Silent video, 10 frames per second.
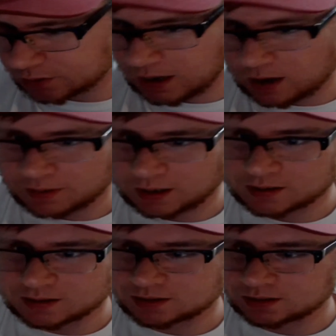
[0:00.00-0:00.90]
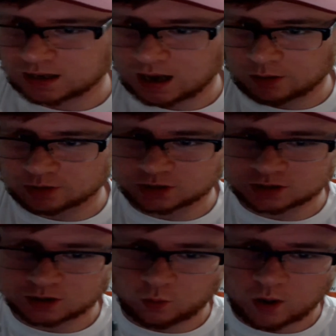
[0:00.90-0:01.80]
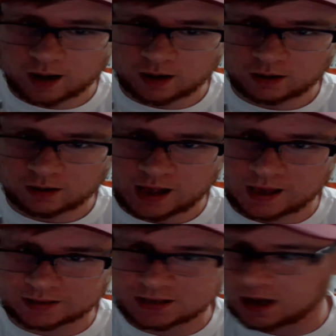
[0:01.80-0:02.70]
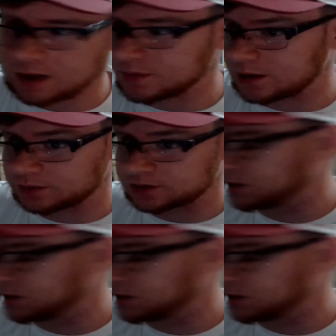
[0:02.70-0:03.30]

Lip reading: one out because I was just aware ahead of time that it was